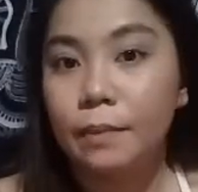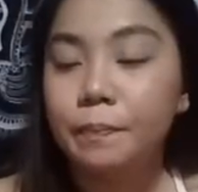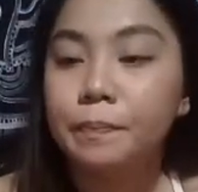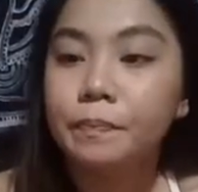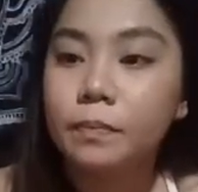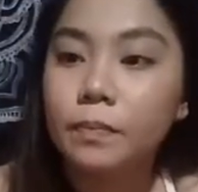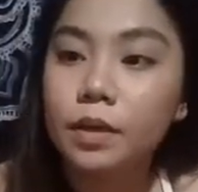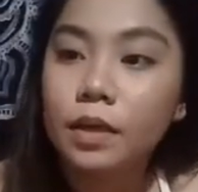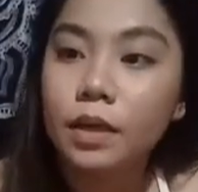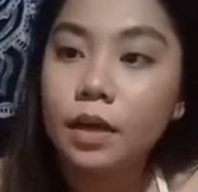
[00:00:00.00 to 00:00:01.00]
yan.
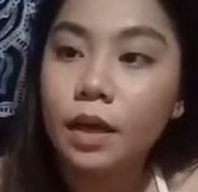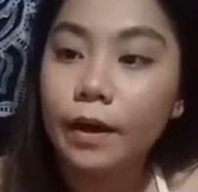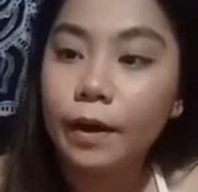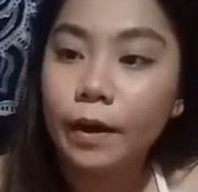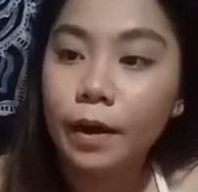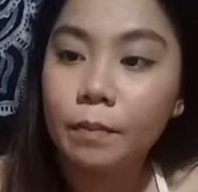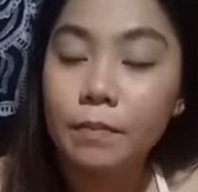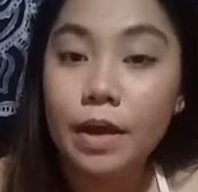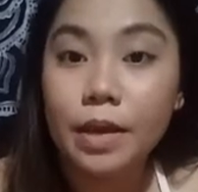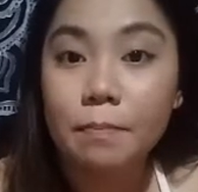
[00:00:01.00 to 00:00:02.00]
A
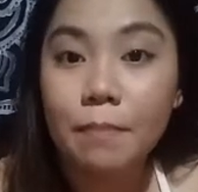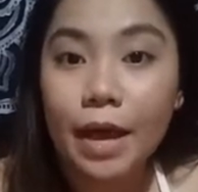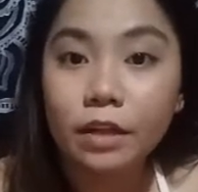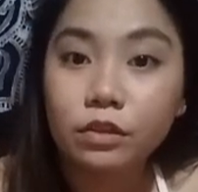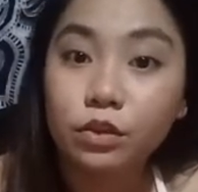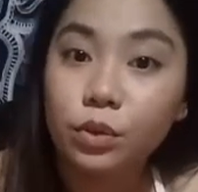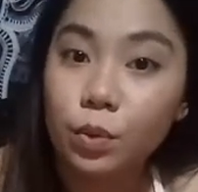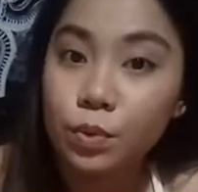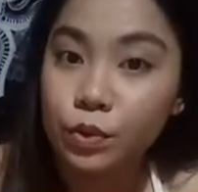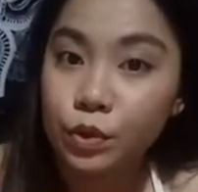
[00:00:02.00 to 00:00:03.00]
mild
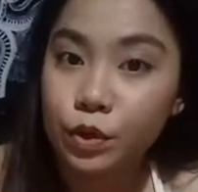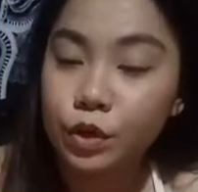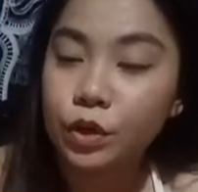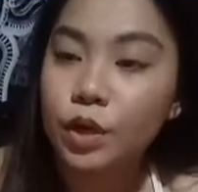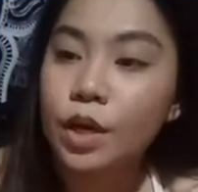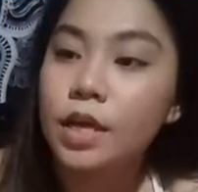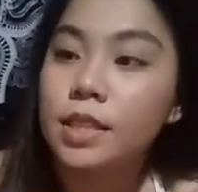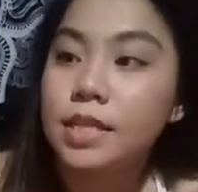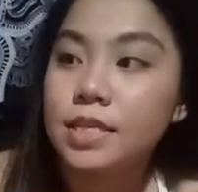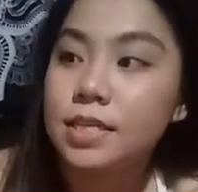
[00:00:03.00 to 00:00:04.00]
toner.
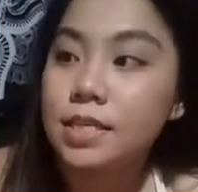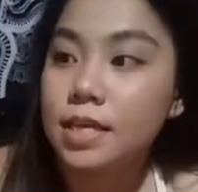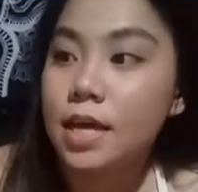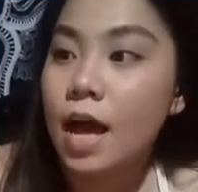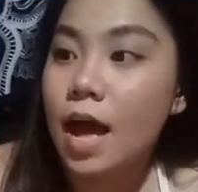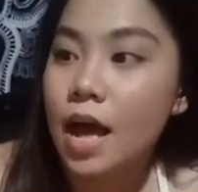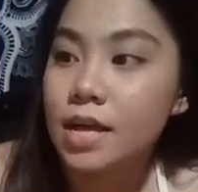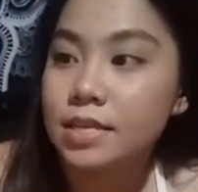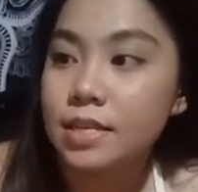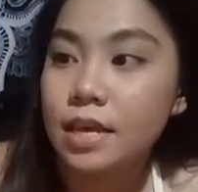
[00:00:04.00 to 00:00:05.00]
This
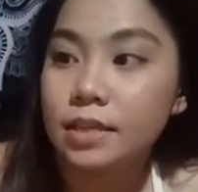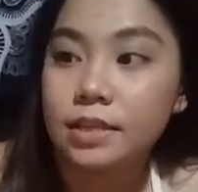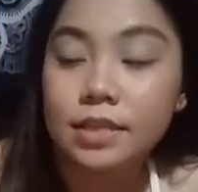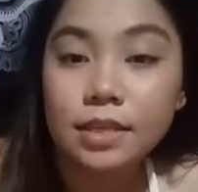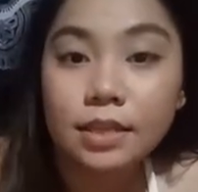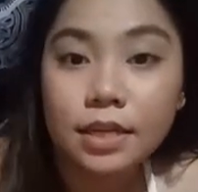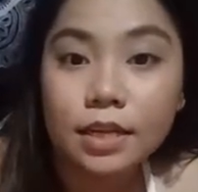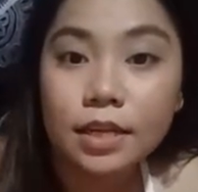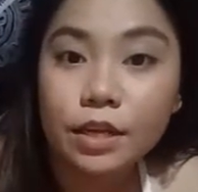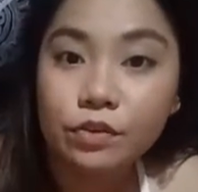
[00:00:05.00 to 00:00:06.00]
has a tea
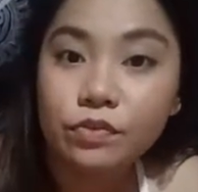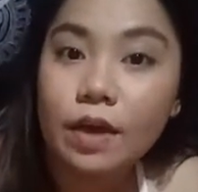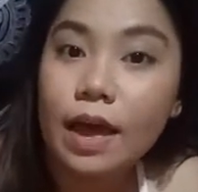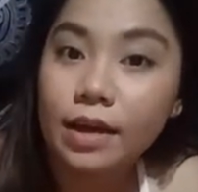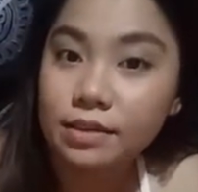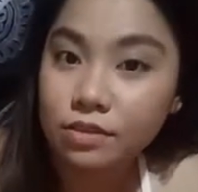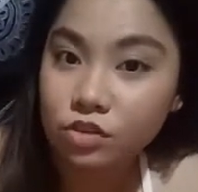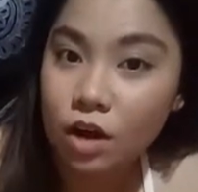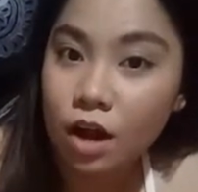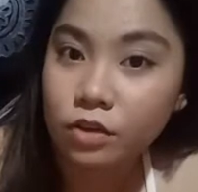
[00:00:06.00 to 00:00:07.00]
tree leaf
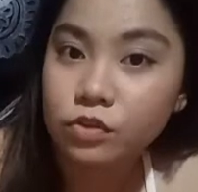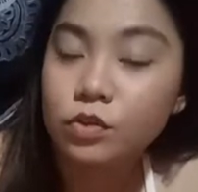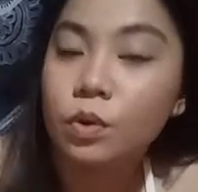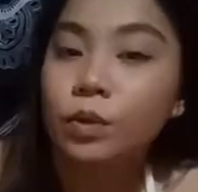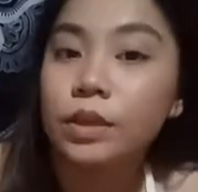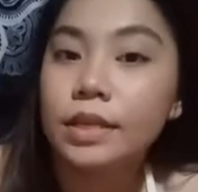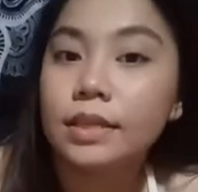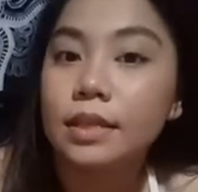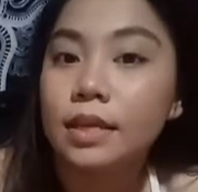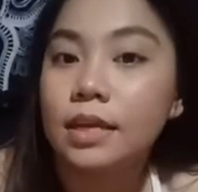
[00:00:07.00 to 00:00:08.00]
extract. So,
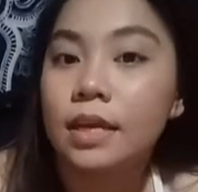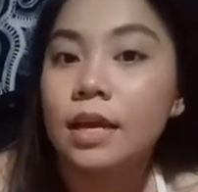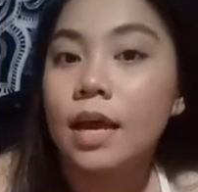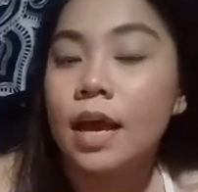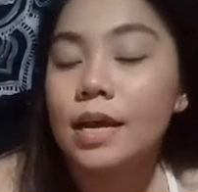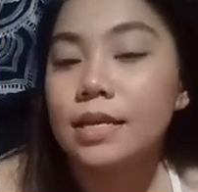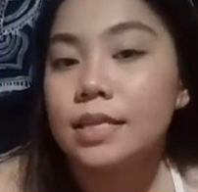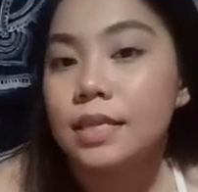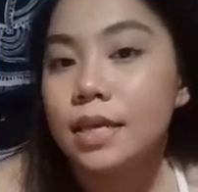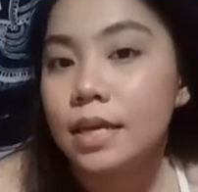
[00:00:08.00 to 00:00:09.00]
tea tree, I
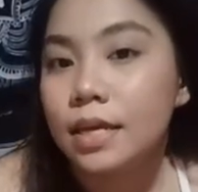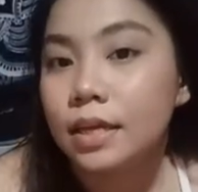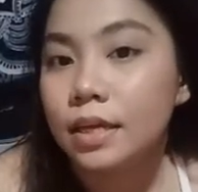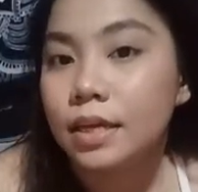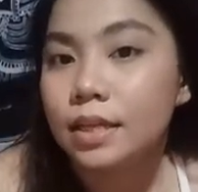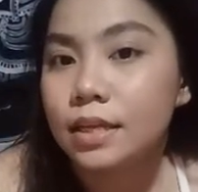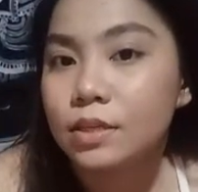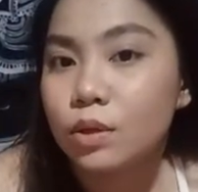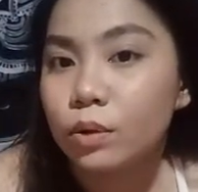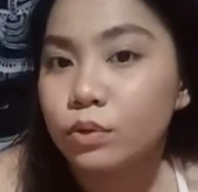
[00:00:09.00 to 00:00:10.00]
think it
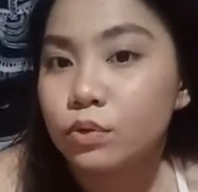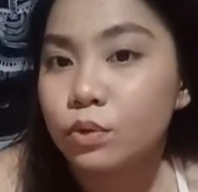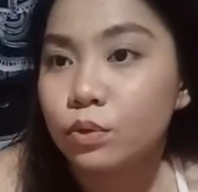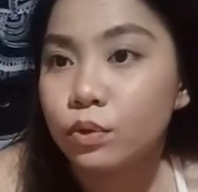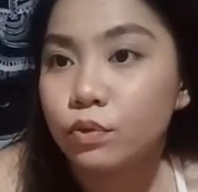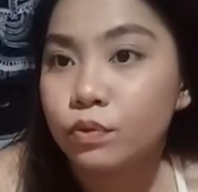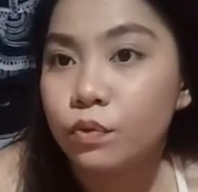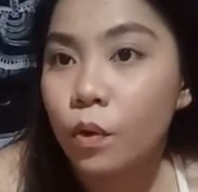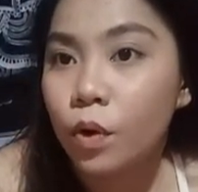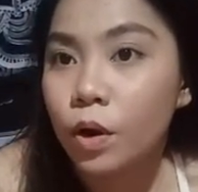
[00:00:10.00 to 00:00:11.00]
is also good
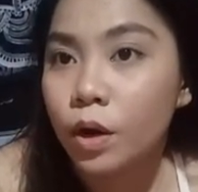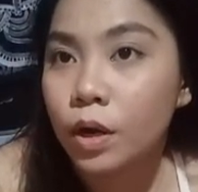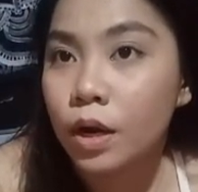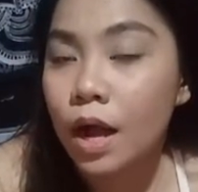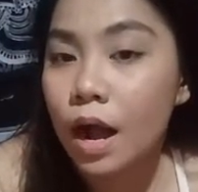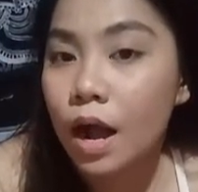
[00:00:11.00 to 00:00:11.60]
for